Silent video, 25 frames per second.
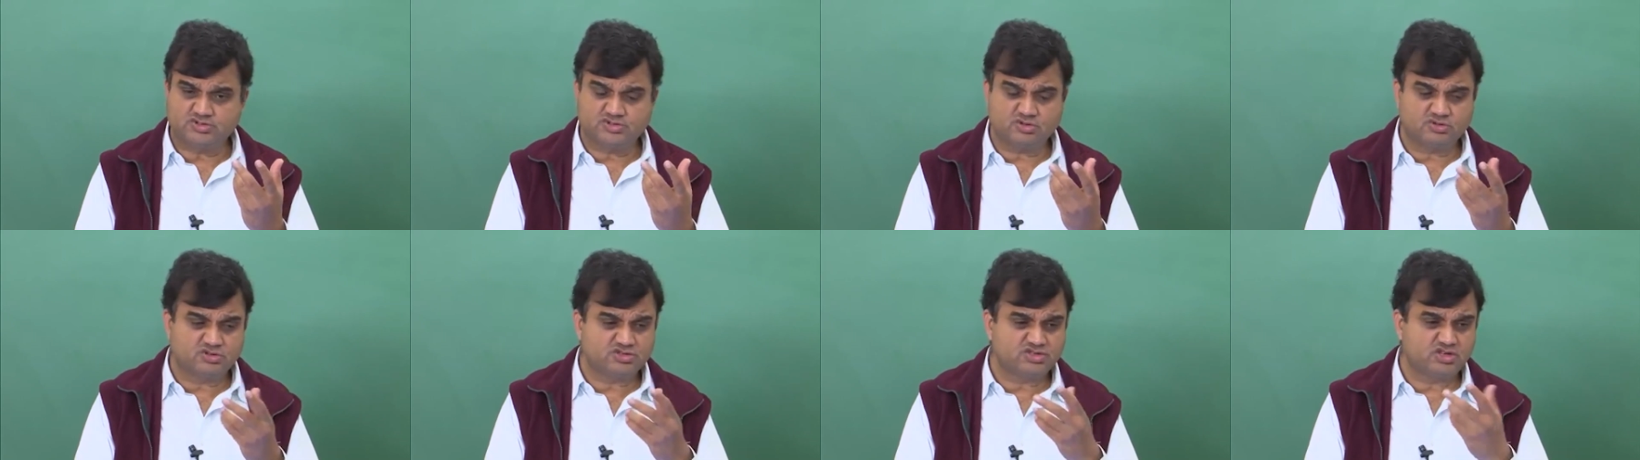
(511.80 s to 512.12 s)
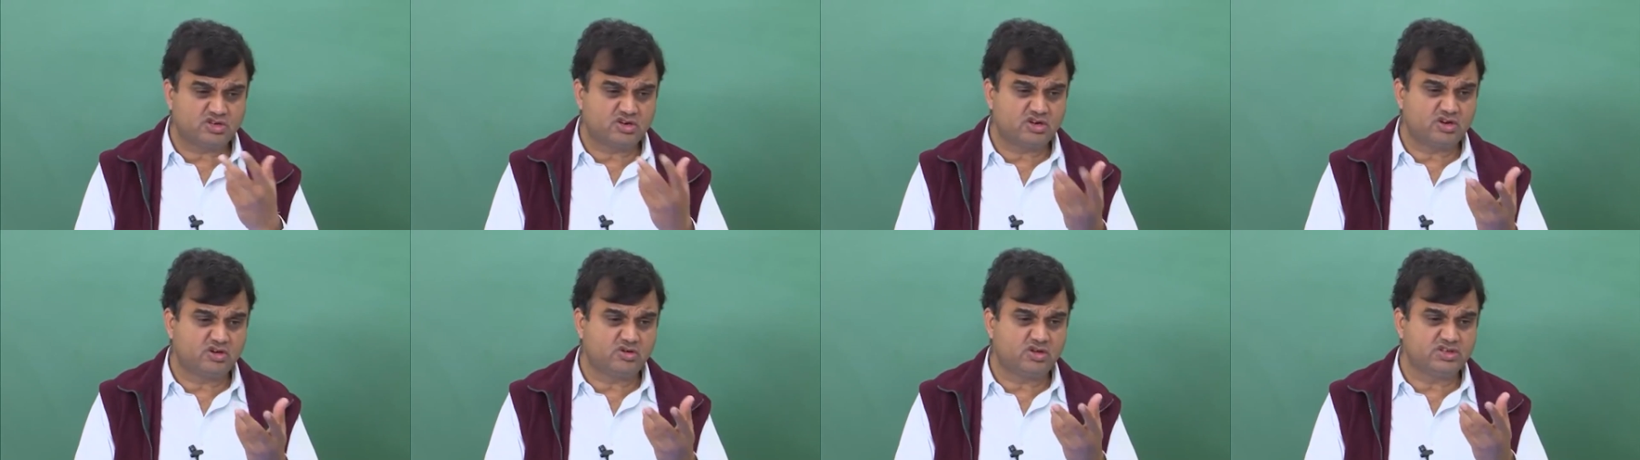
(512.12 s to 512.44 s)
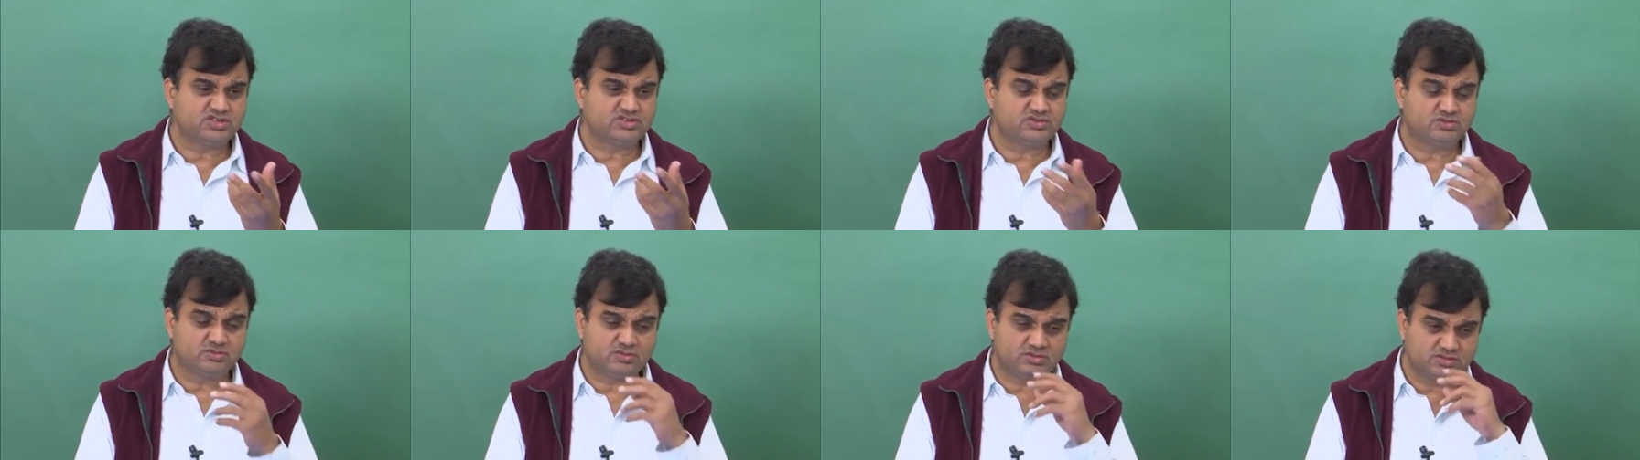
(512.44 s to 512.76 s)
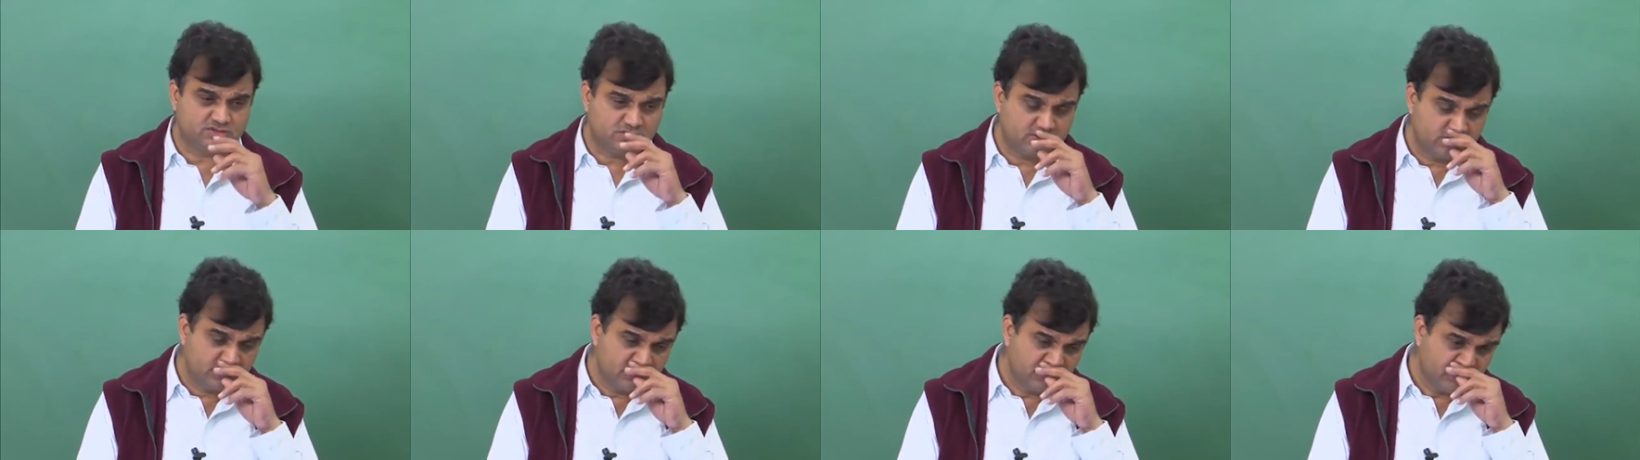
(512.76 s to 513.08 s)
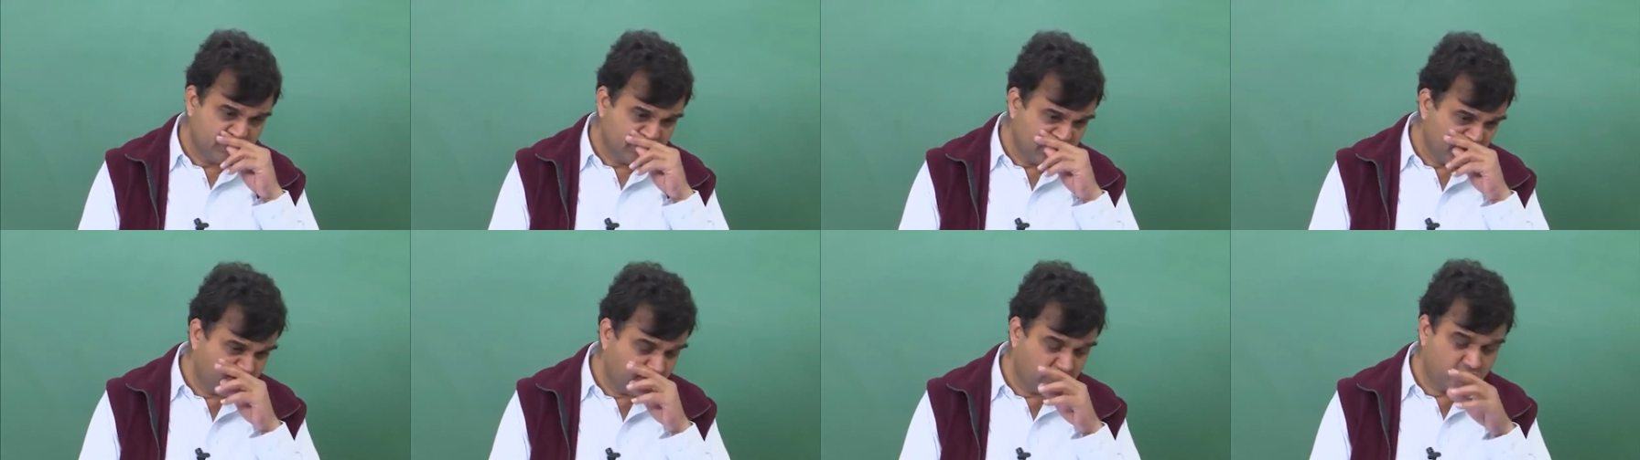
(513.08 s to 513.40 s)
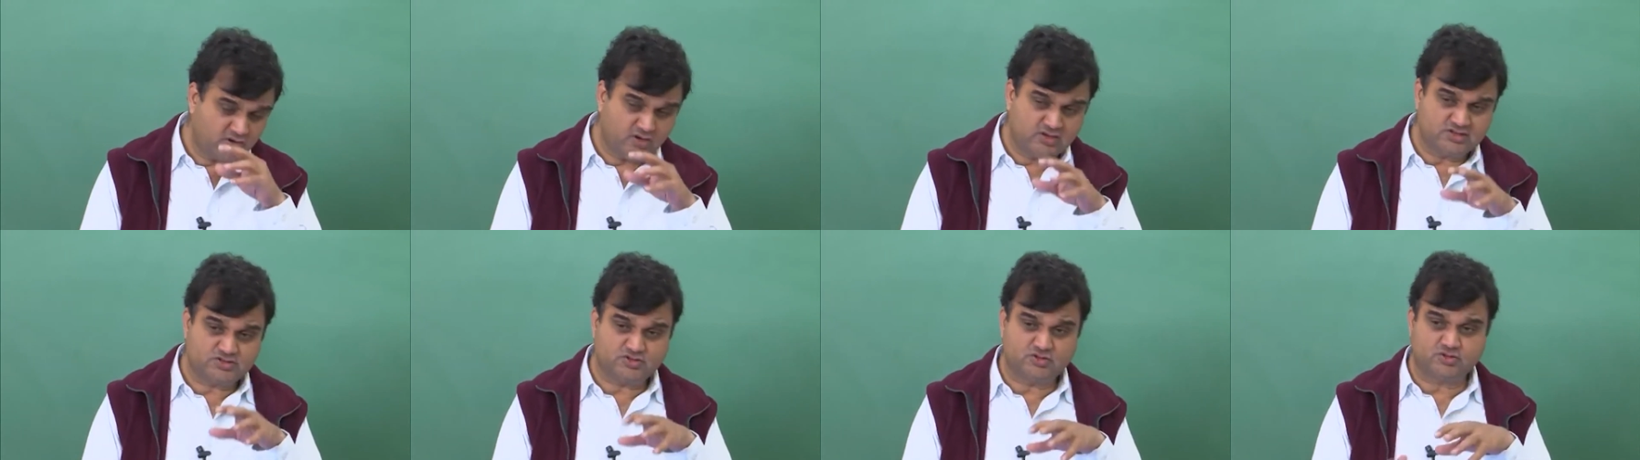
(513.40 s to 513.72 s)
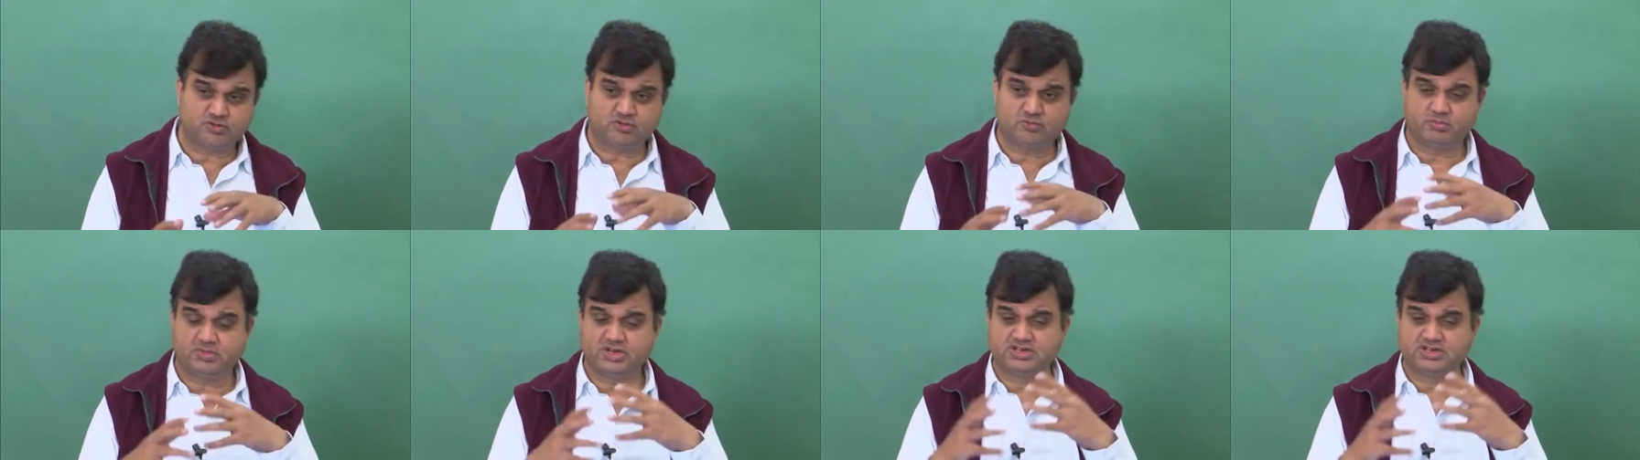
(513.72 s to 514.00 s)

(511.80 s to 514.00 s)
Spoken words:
source or a noise source, and also to